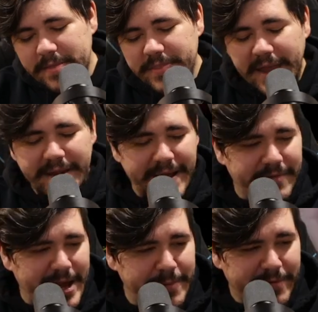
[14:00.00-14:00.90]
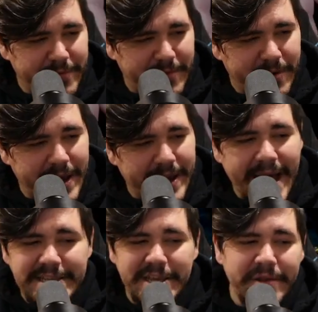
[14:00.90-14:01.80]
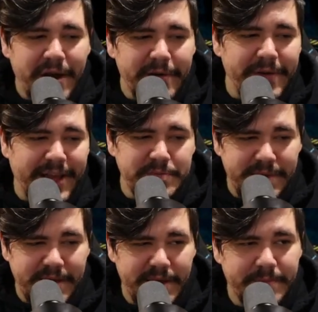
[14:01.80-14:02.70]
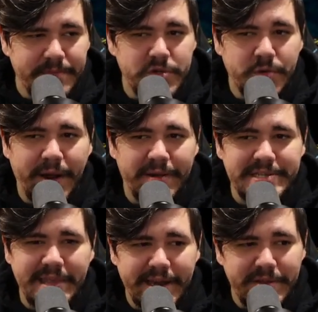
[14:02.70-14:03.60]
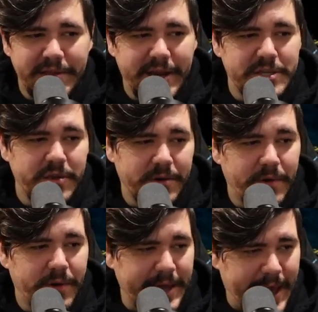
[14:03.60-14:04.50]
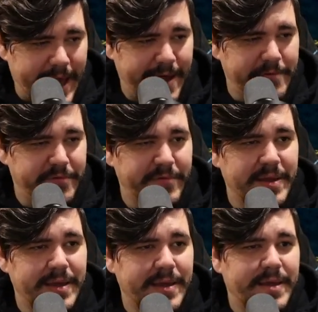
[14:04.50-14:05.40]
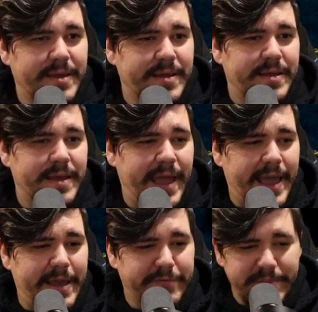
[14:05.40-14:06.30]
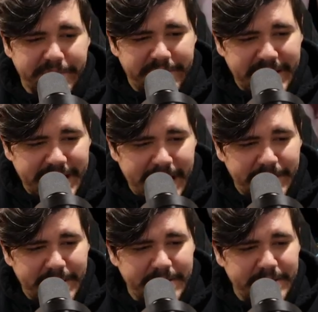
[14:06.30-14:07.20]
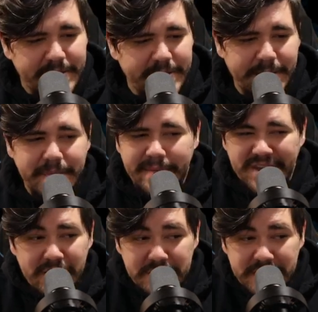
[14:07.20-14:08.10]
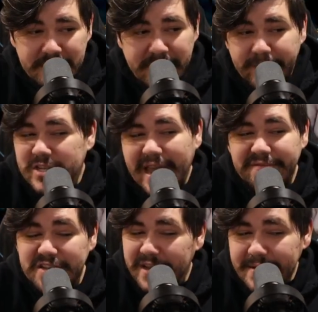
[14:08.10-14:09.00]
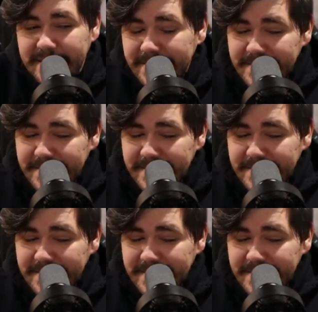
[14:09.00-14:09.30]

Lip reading: Then right before, it has enough HP to where it's likely that you're going to have a flip effect happen that maybe heals it, maybe saves it.